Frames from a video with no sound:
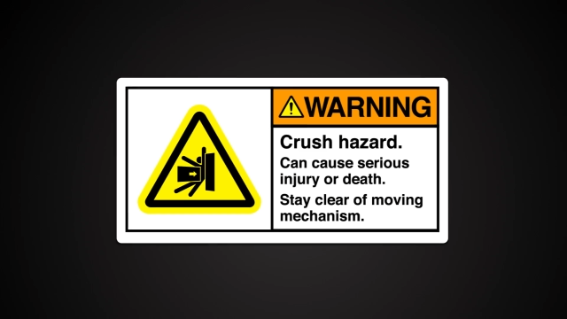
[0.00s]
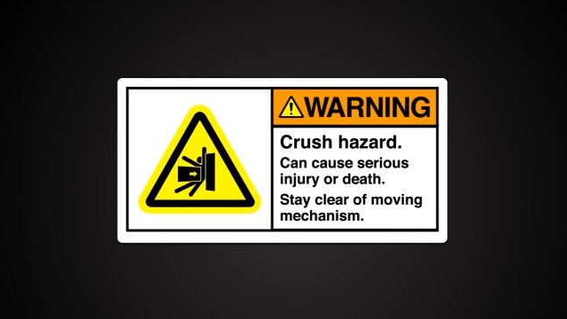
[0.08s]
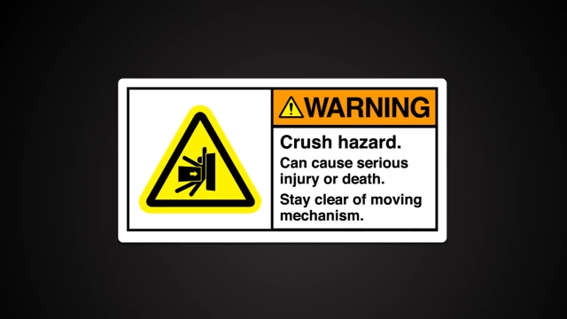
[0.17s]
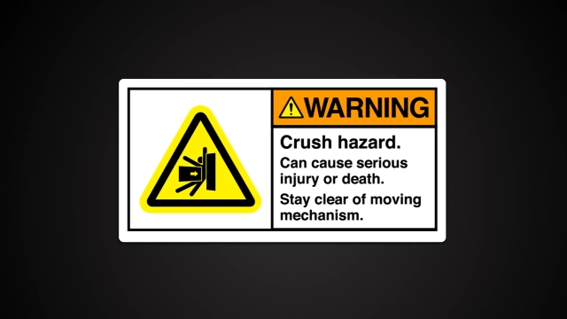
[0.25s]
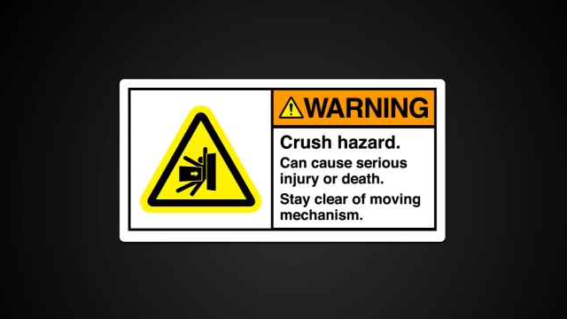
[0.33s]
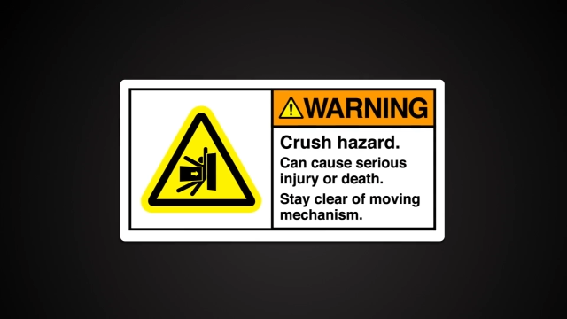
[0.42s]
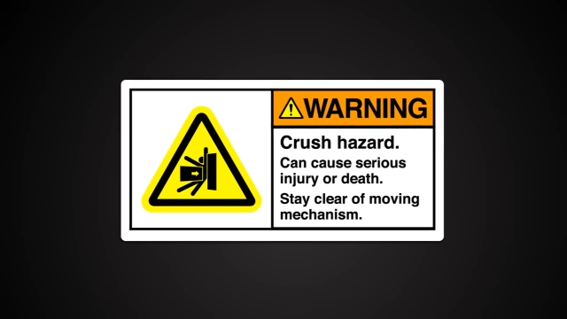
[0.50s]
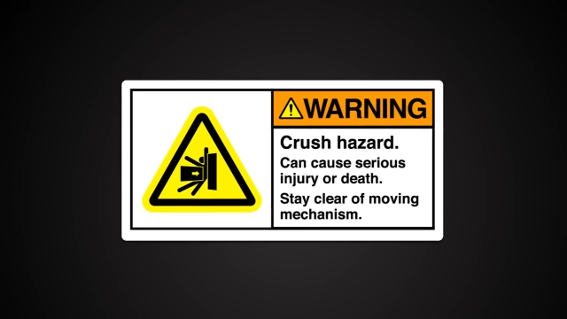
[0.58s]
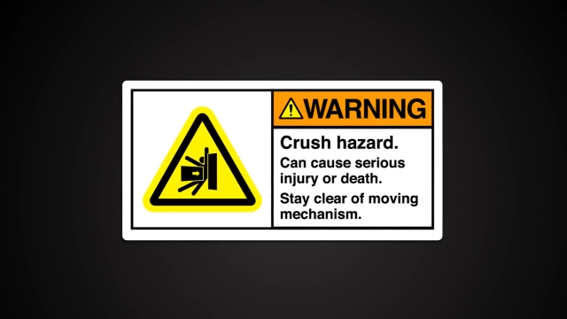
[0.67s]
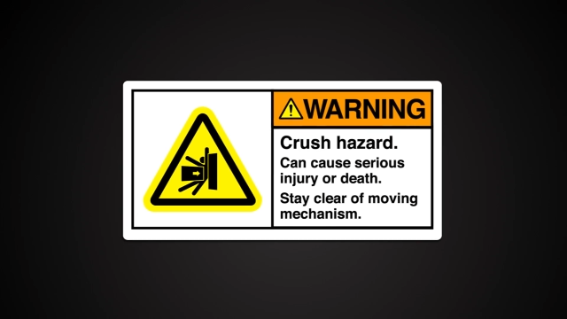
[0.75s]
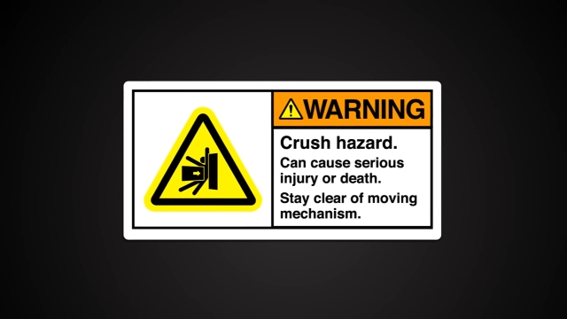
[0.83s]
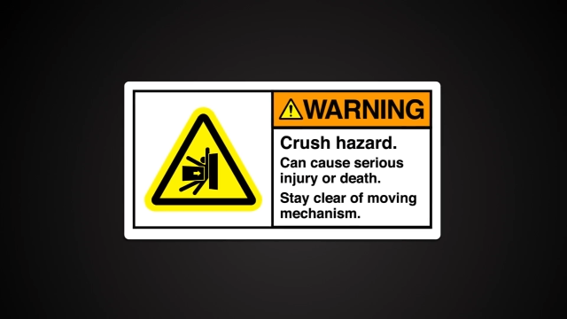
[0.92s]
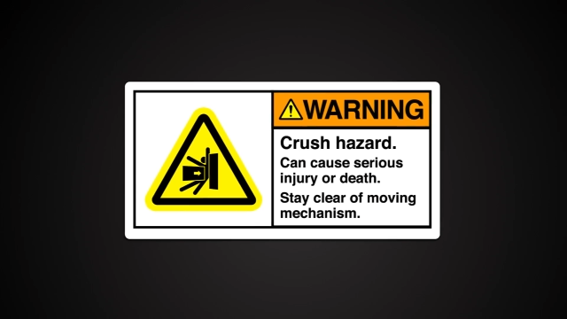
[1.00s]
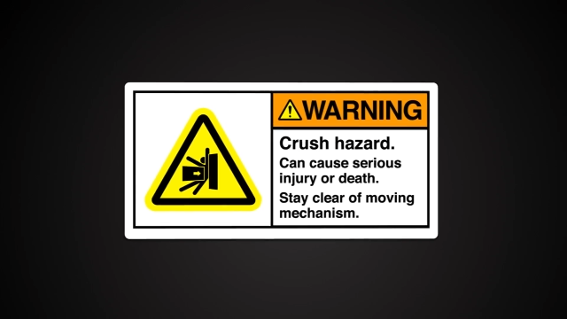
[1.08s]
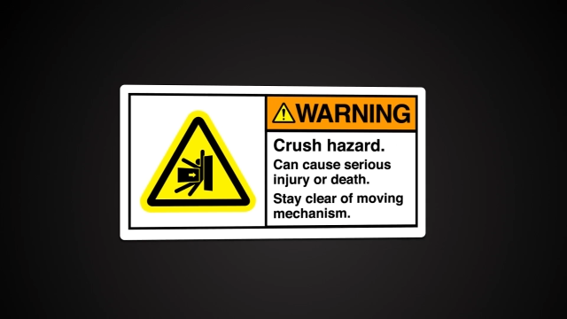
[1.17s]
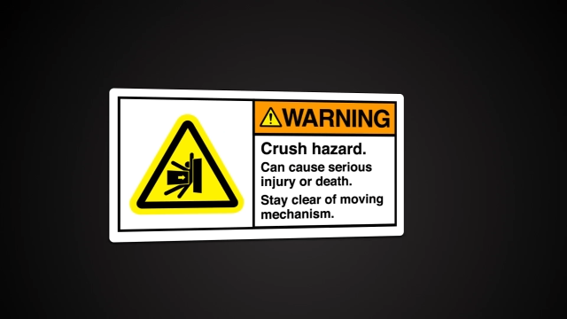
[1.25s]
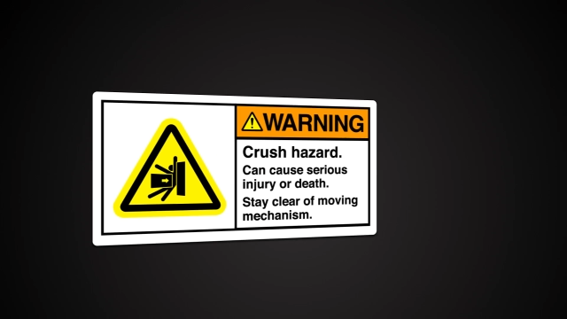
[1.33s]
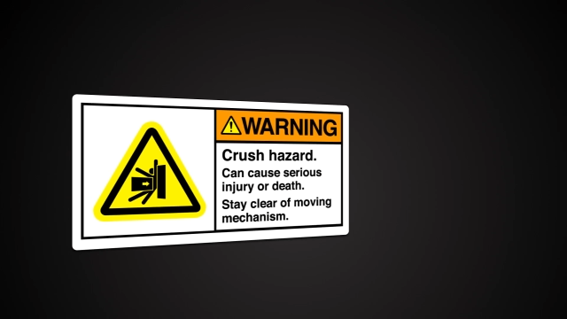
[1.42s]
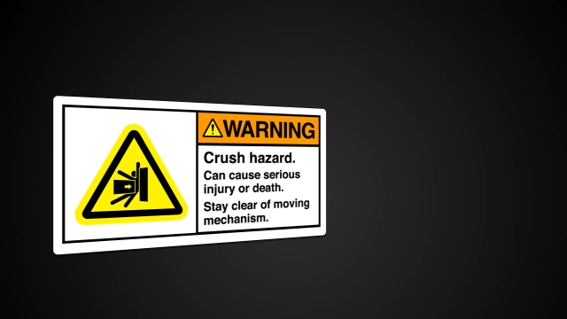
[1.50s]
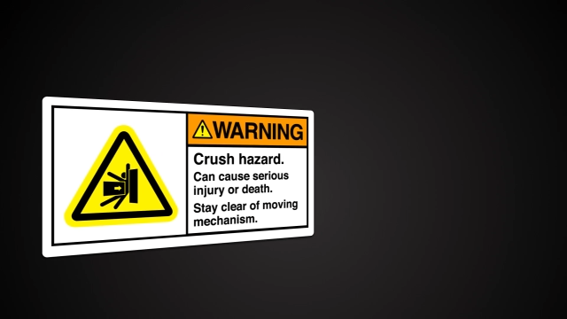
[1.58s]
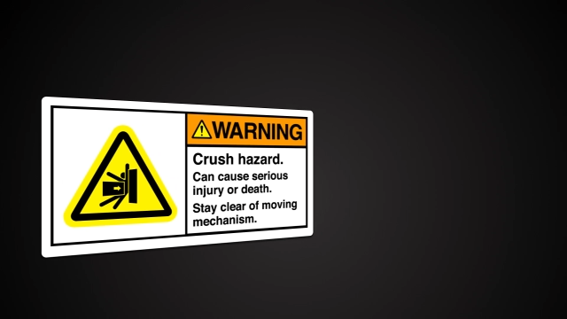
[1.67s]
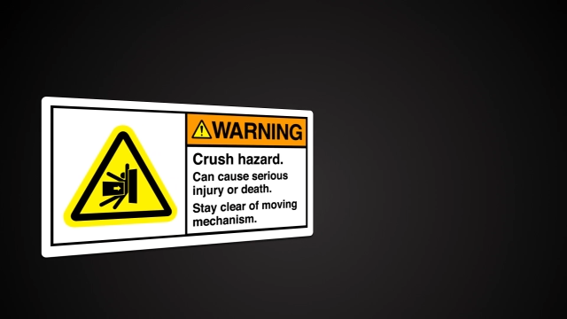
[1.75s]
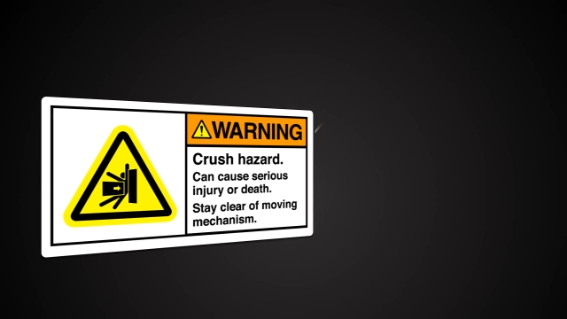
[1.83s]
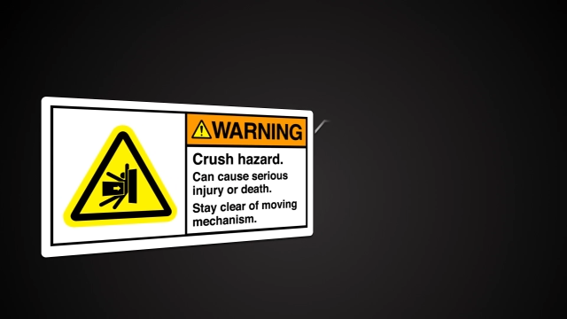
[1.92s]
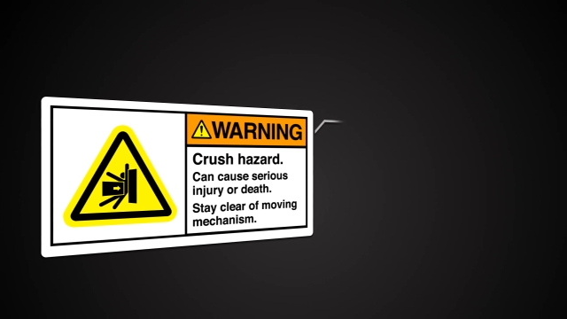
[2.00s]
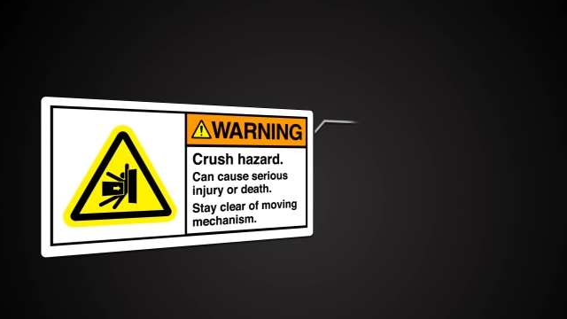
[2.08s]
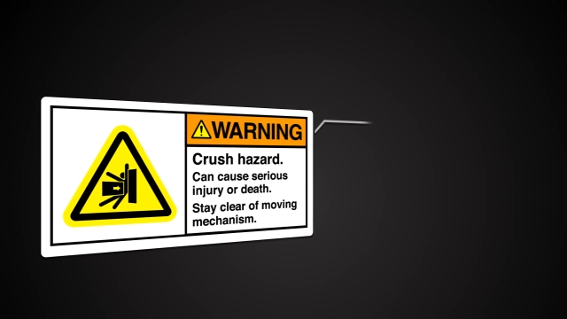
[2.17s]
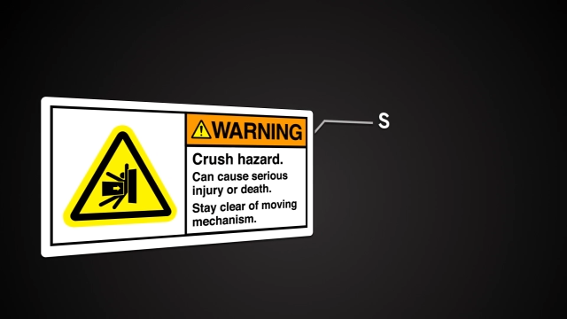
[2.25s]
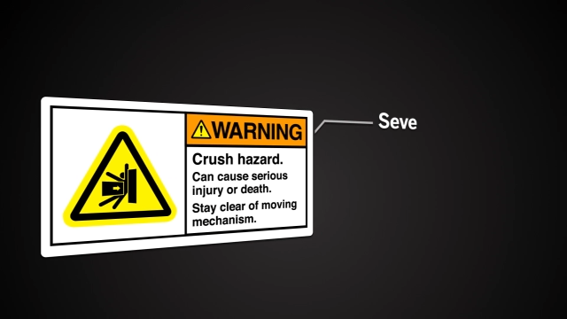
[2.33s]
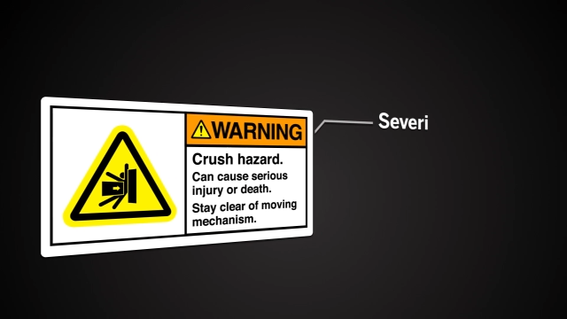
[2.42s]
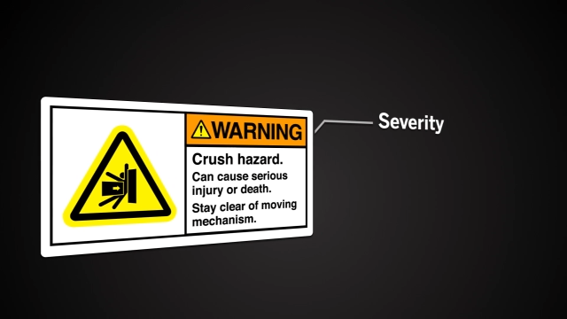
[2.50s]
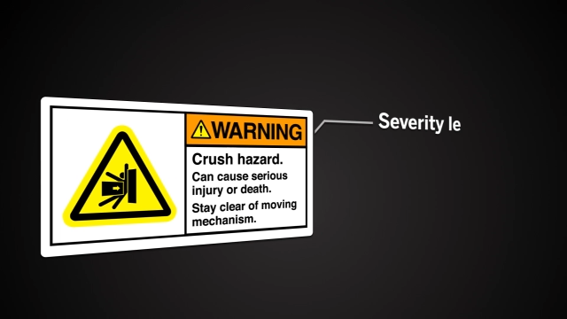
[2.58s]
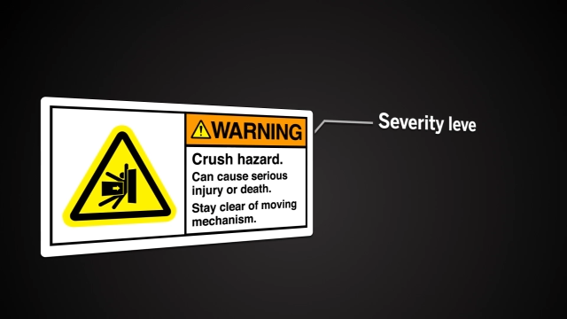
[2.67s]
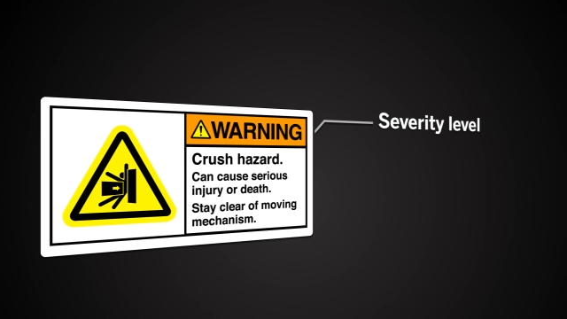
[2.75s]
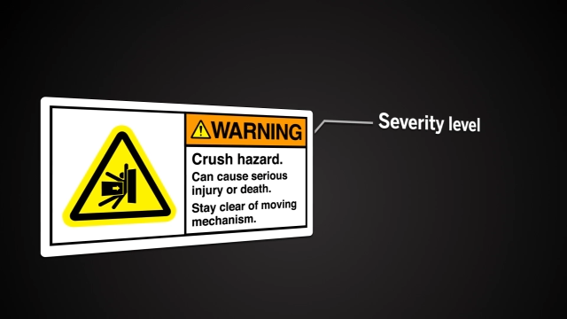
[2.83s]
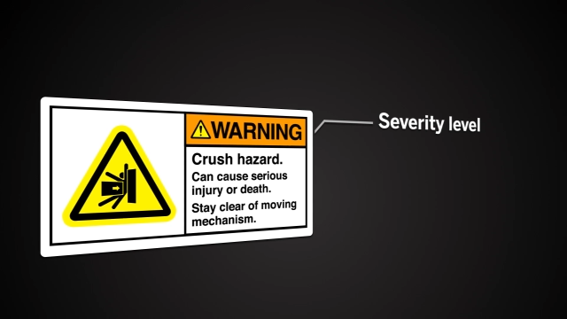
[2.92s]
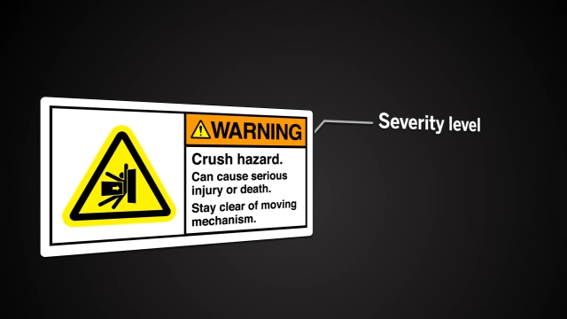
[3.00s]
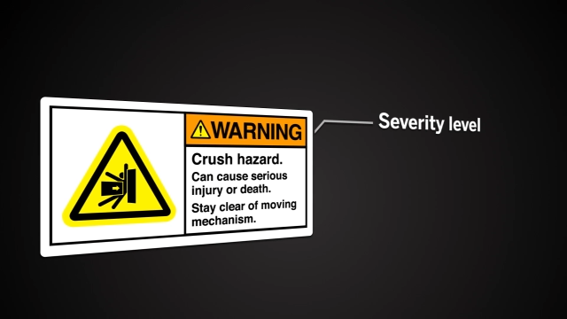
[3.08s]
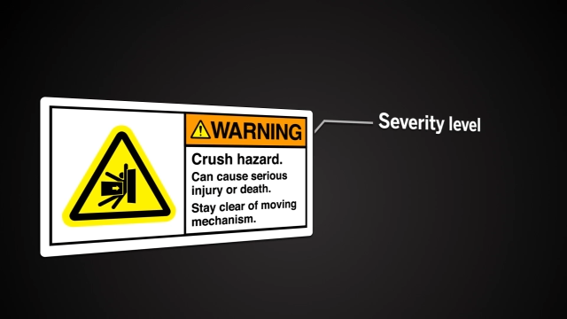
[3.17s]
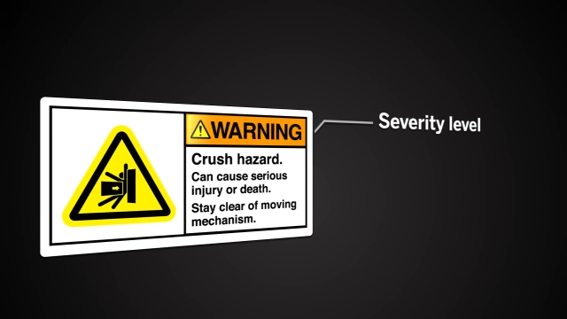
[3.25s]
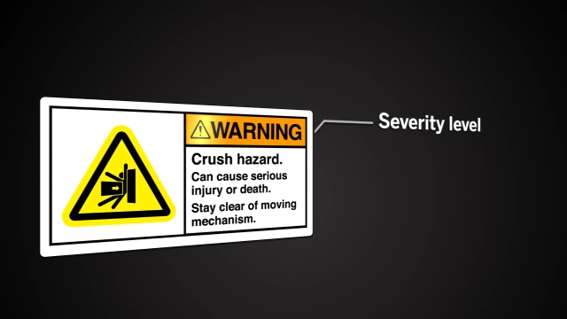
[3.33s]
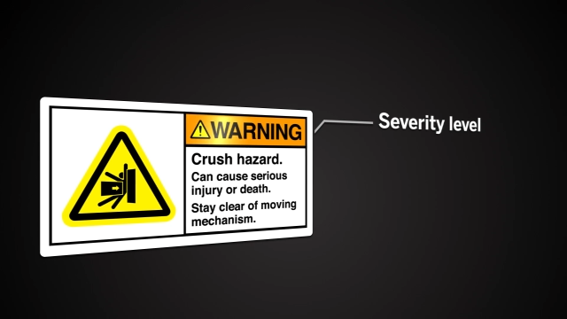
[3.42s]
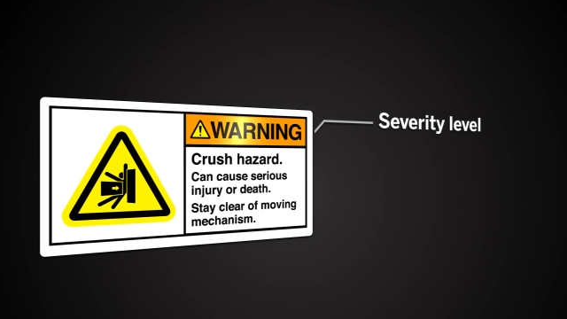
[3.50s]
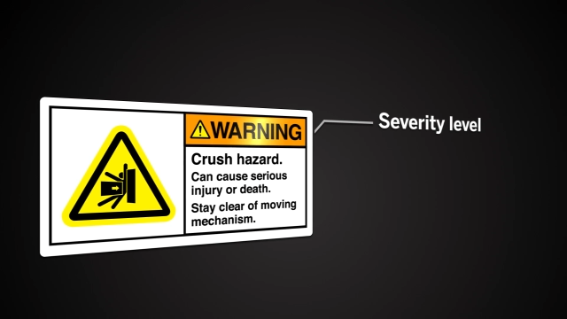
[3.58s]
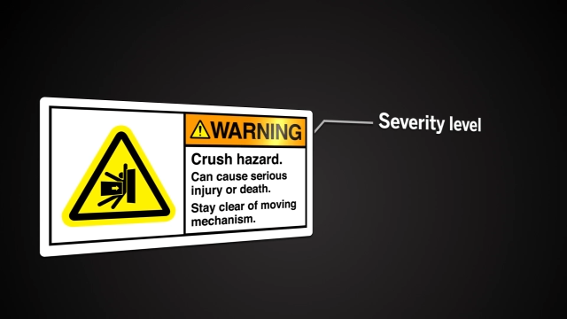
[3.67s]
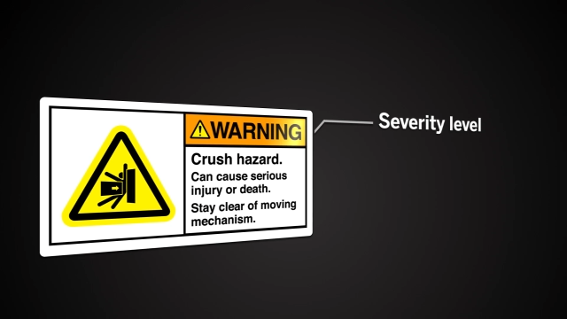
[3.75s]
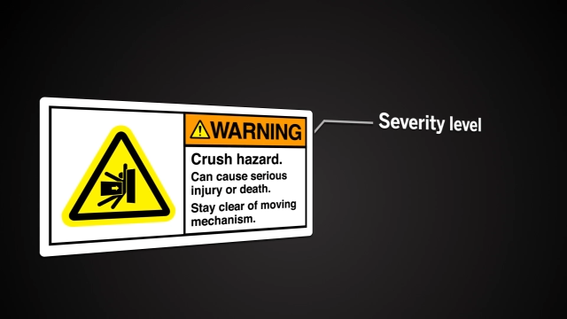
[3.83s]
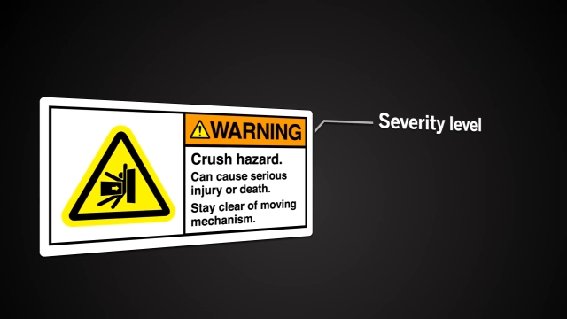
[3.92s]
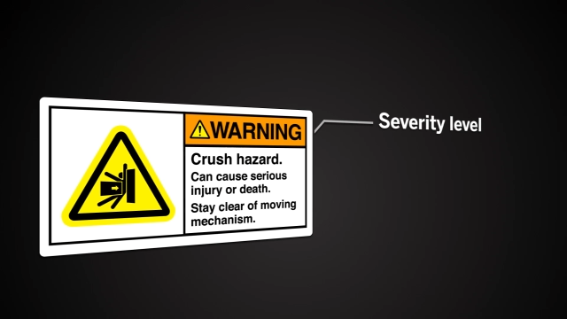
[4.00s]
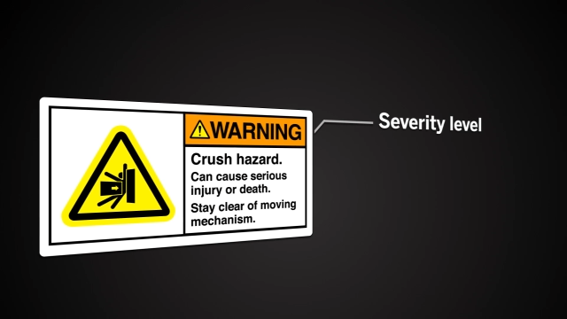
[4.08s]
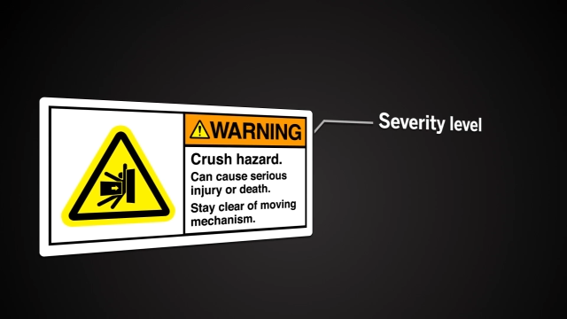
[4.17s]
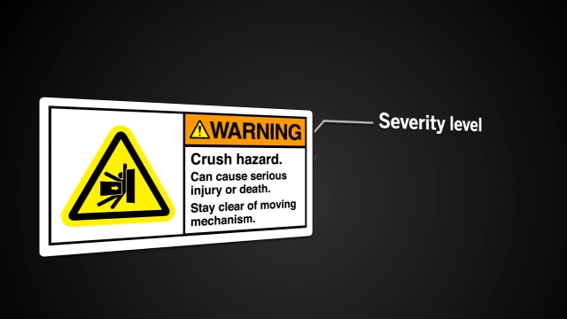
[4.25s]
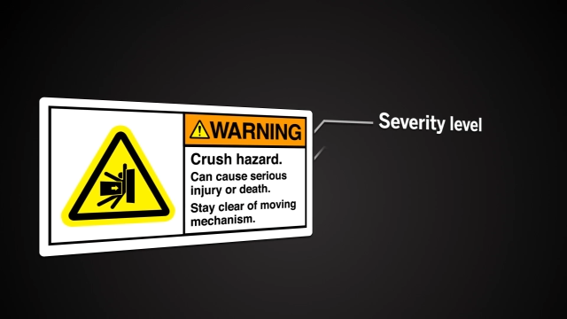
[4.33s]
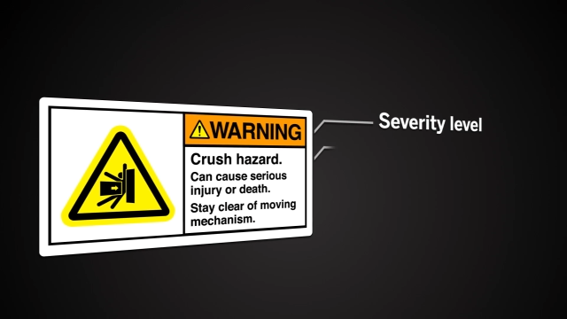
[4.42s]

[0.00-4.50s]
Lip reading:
(no speaker visible)